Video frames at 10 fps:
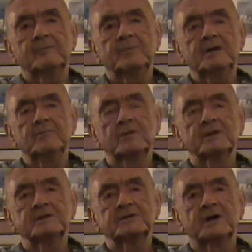people
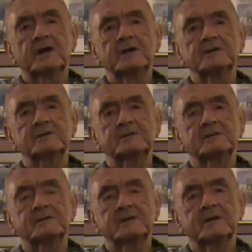in
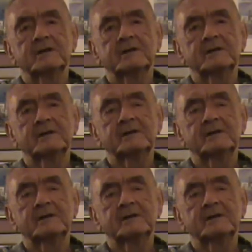charge there